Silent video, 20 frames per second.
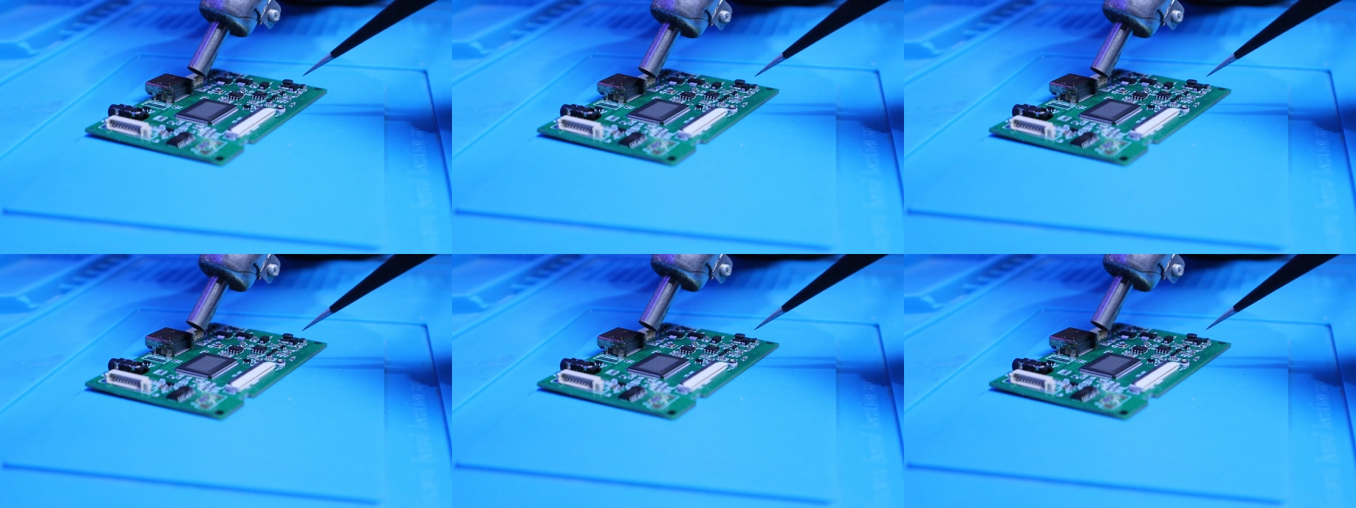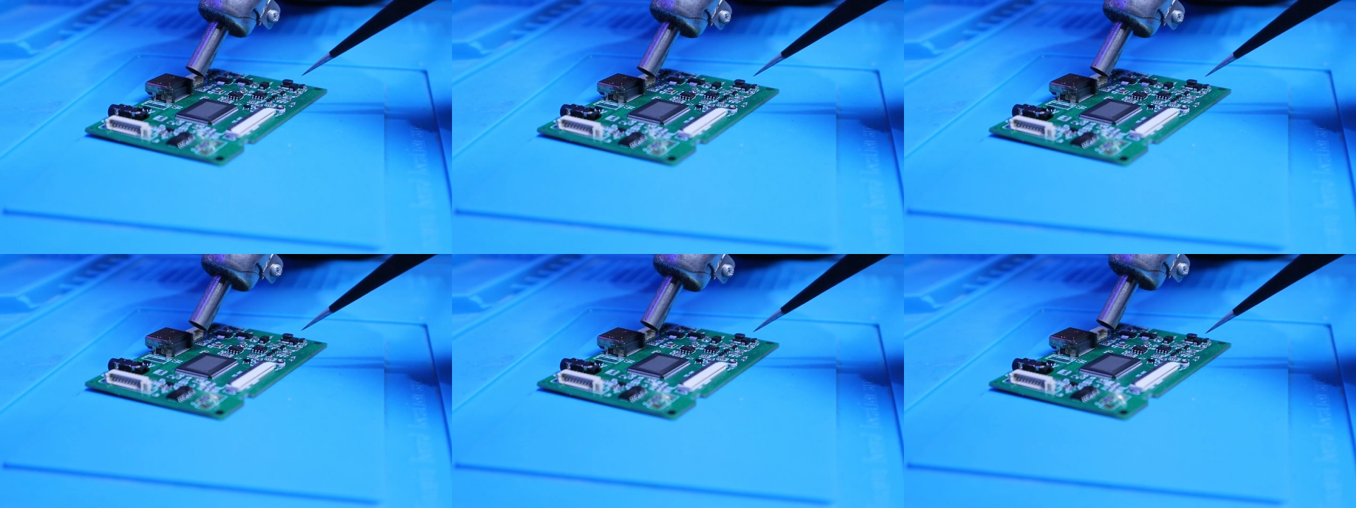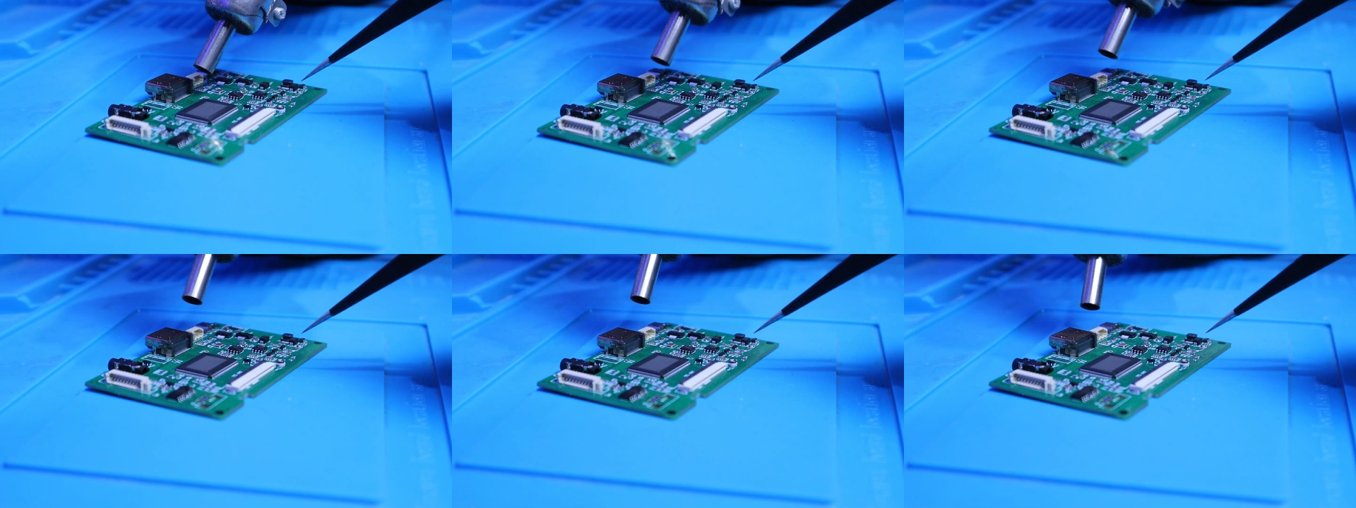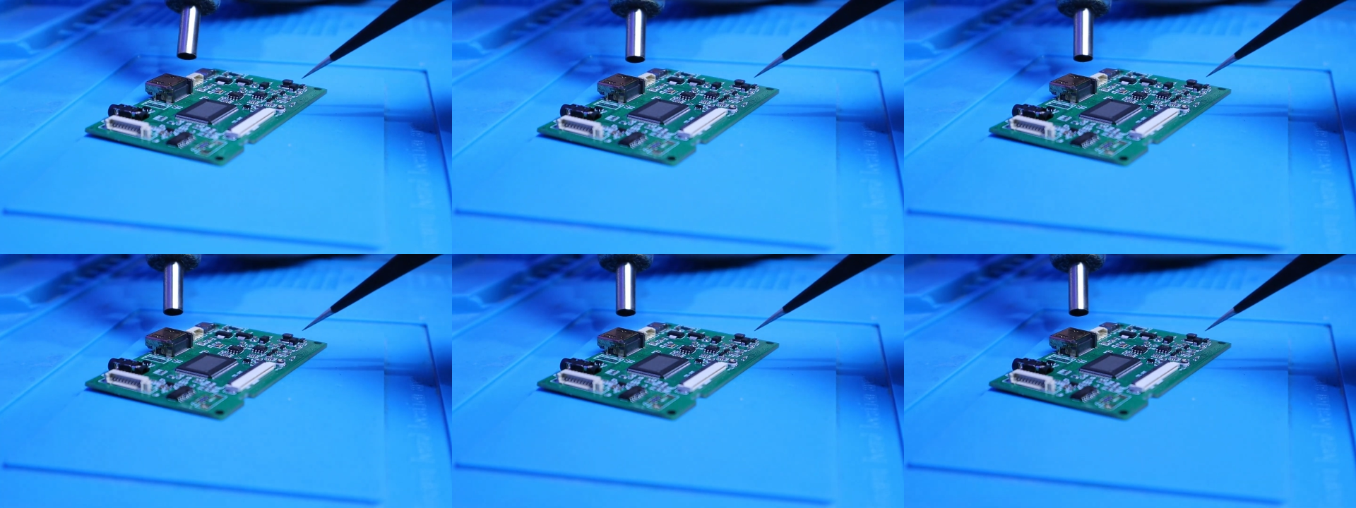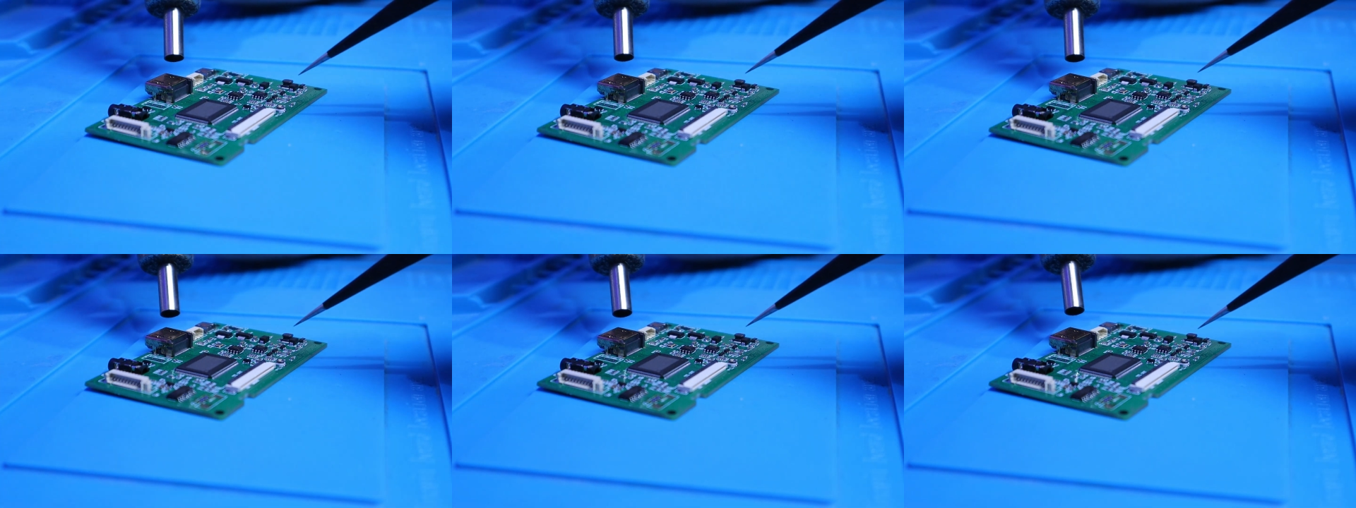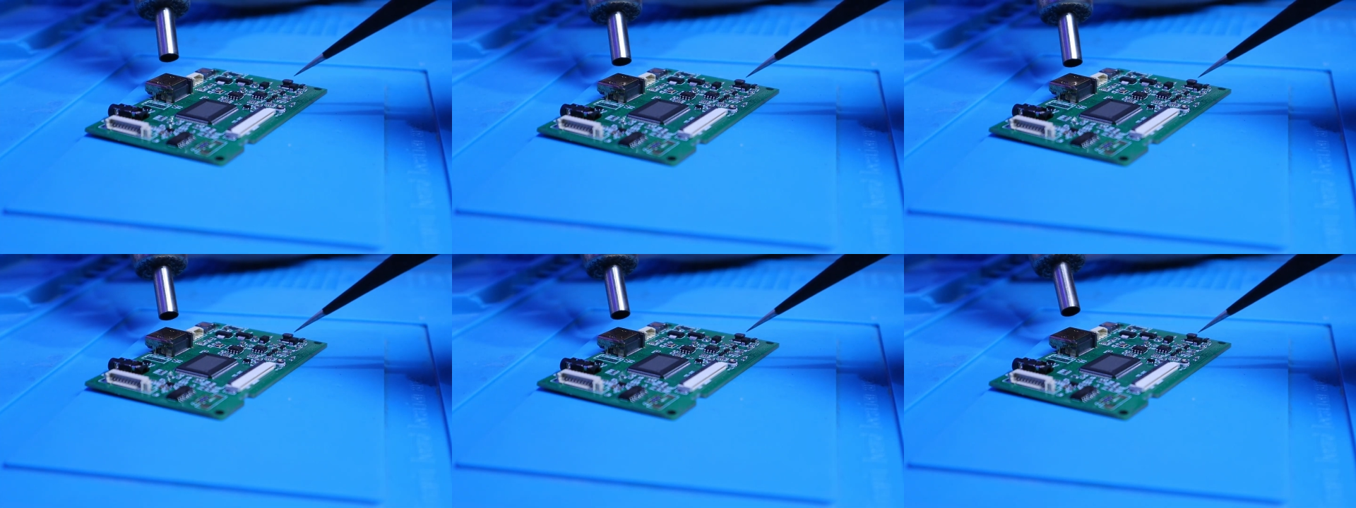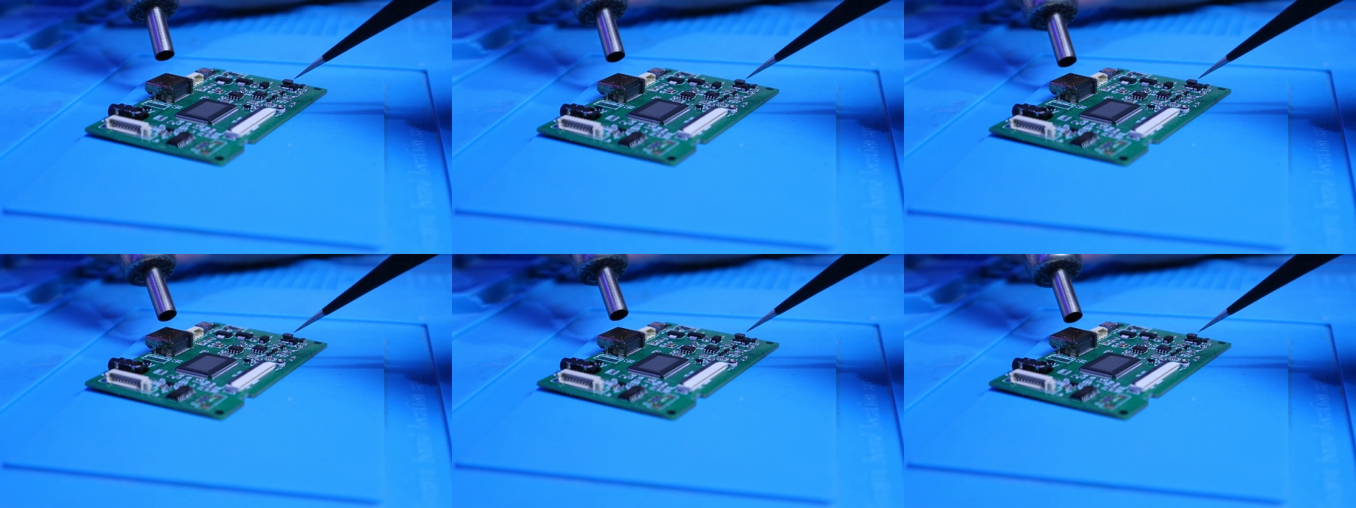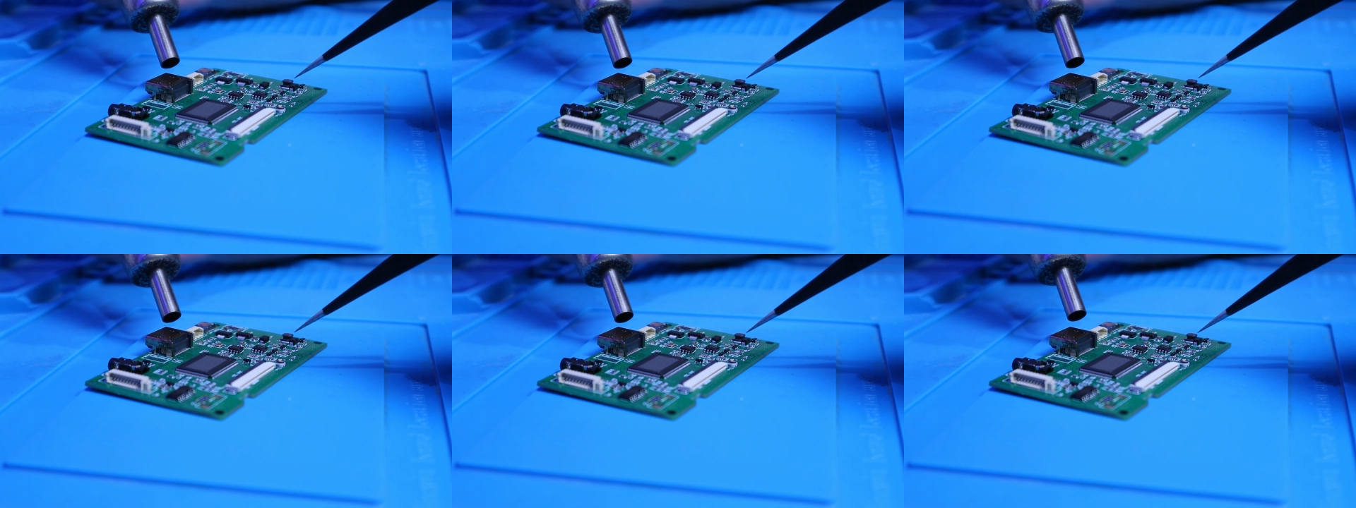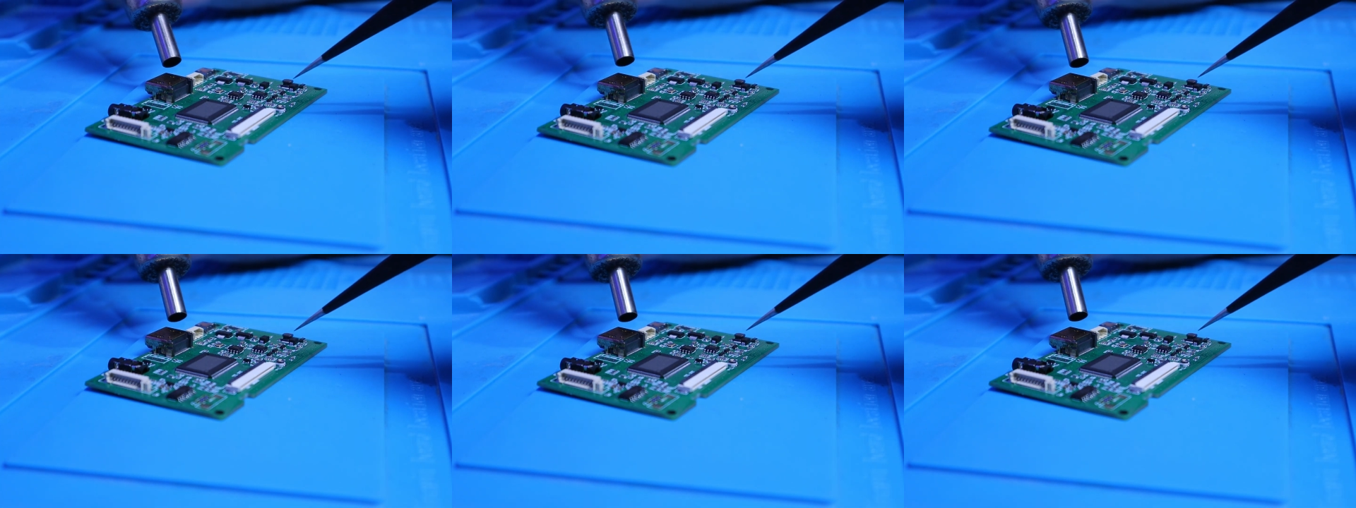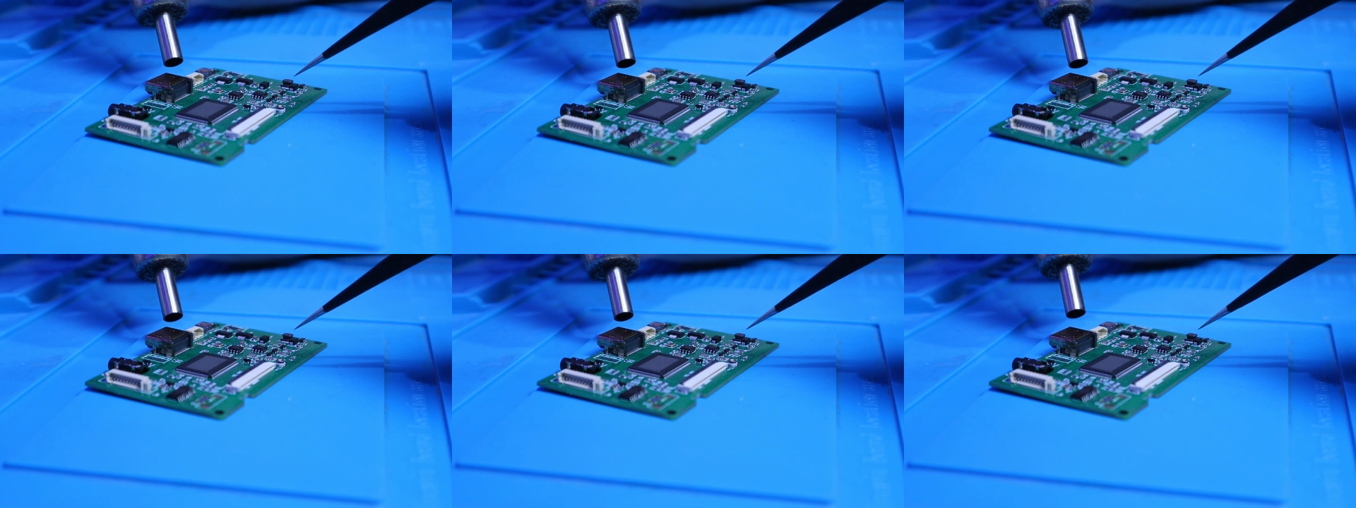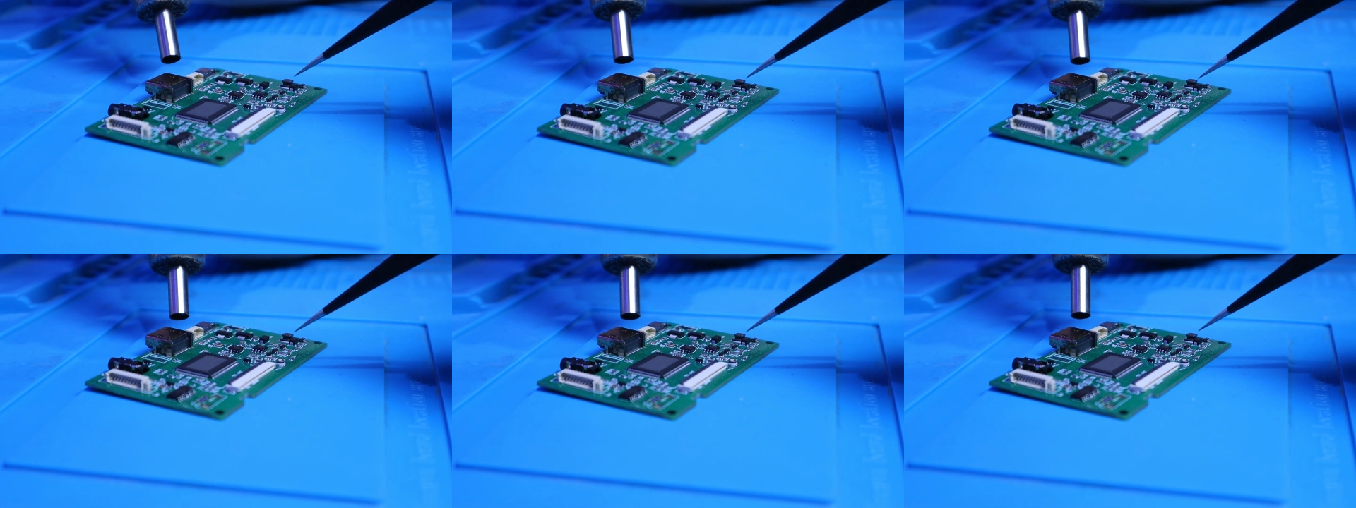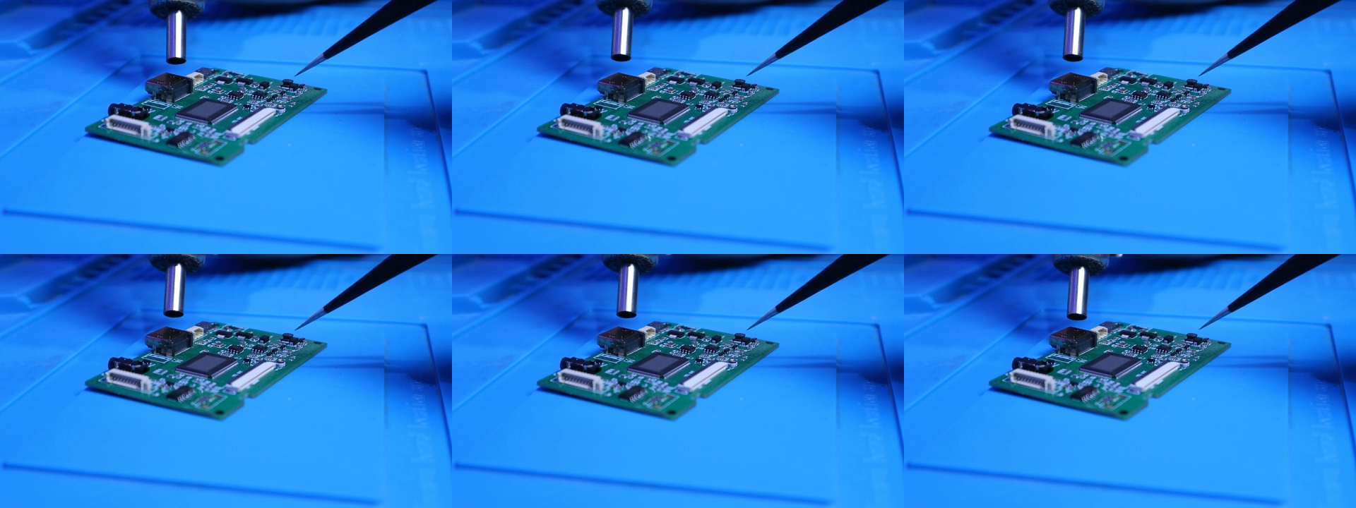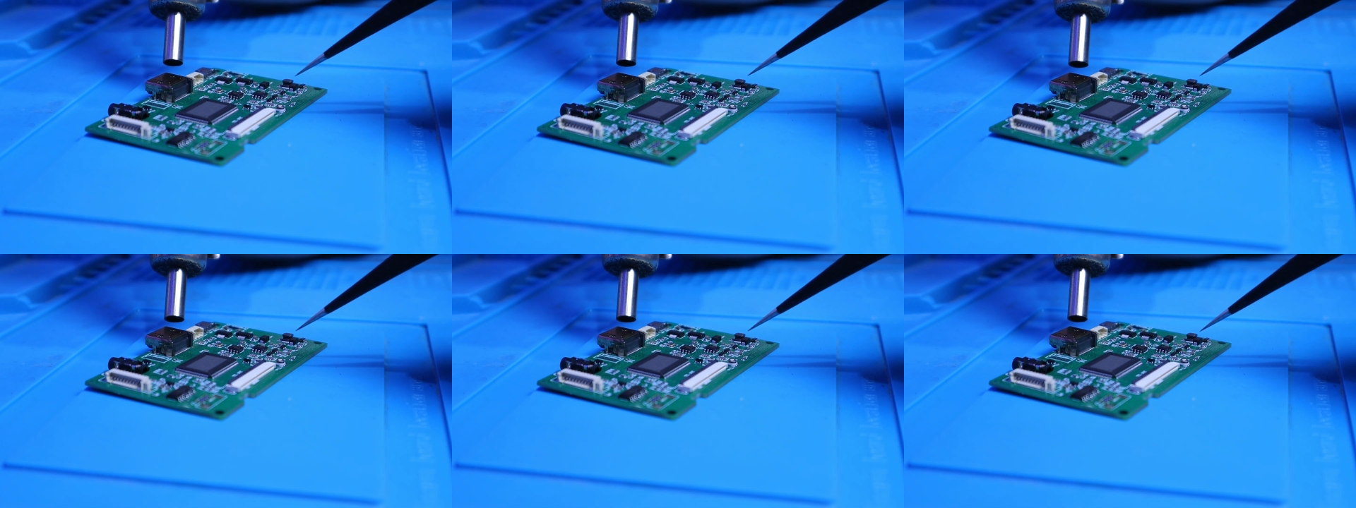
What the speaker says: Nobody's mouth can be seen.